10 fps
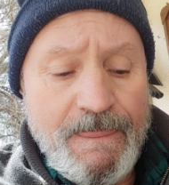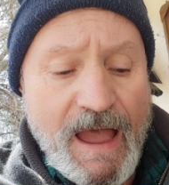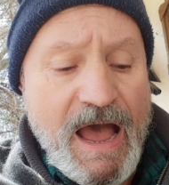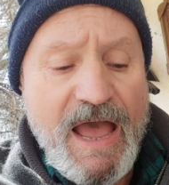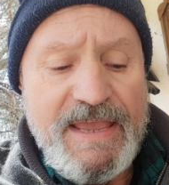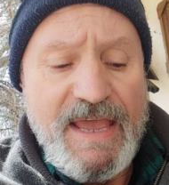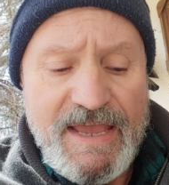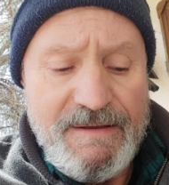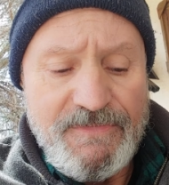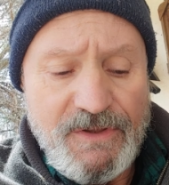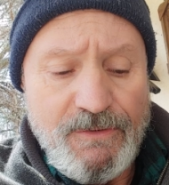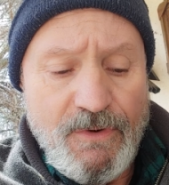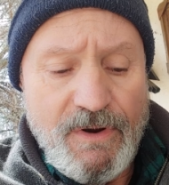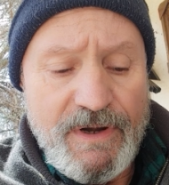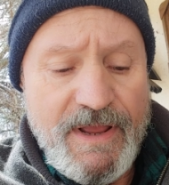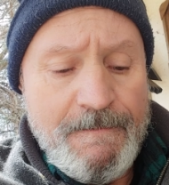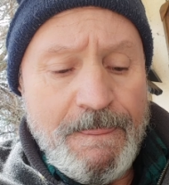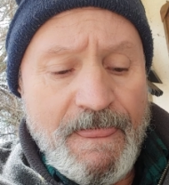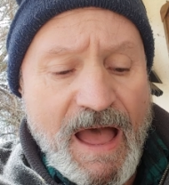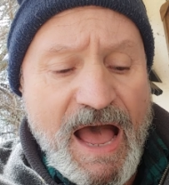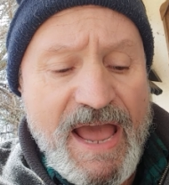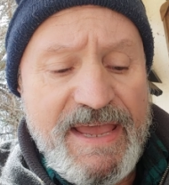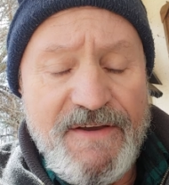I am the Lord. I